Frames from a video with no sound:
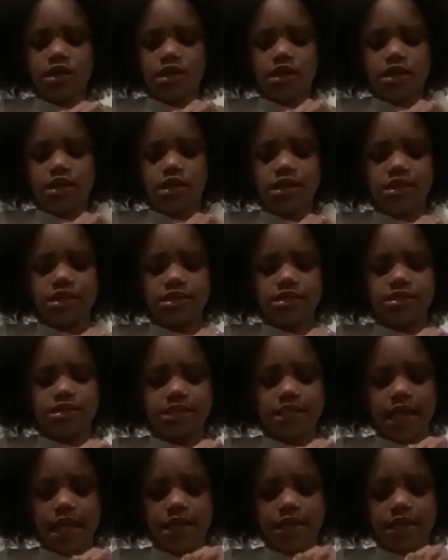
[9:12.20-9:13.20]
it's
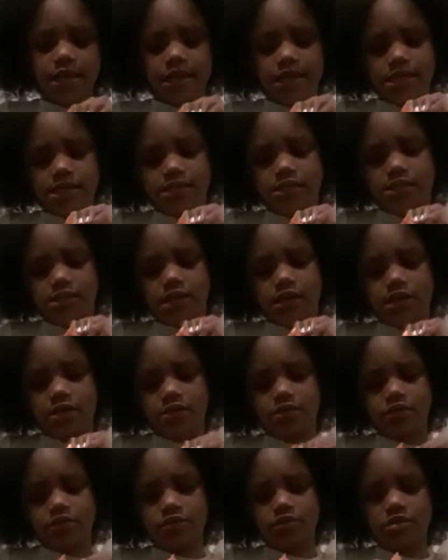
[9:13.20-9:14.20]
not nice.
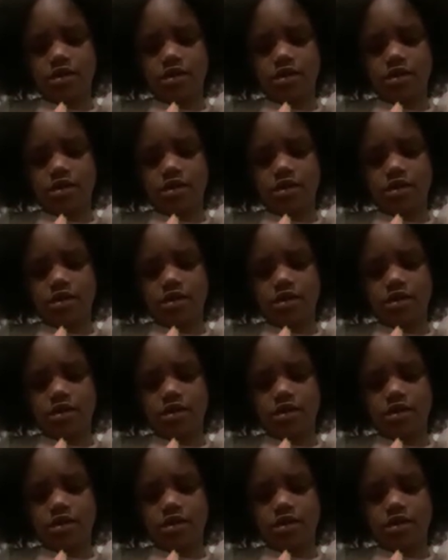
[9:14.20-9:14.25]
So